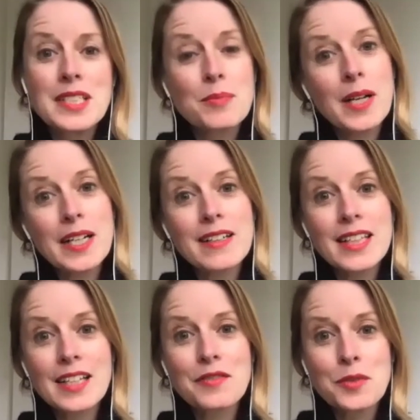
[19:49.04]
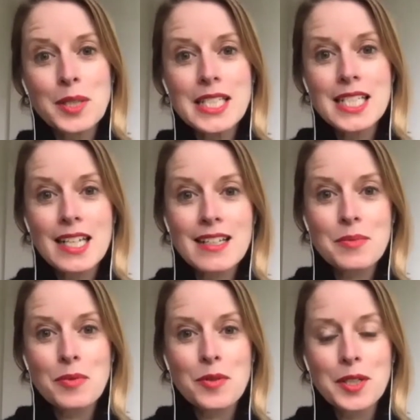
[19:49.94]
to buy it then 14 days
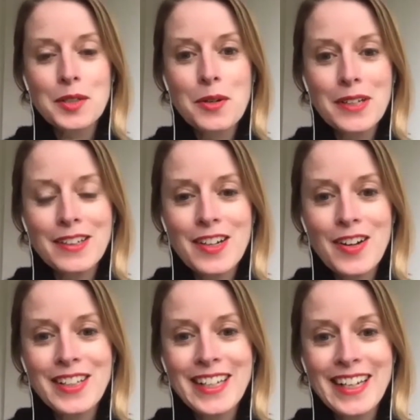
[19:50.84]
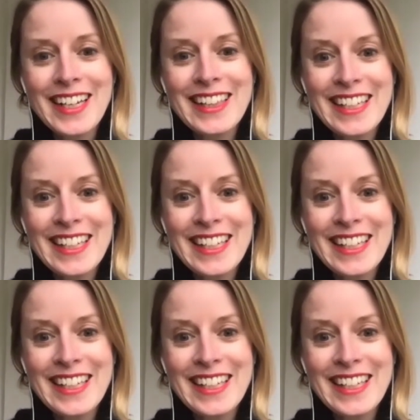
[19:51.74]
before you're going on holiday at least.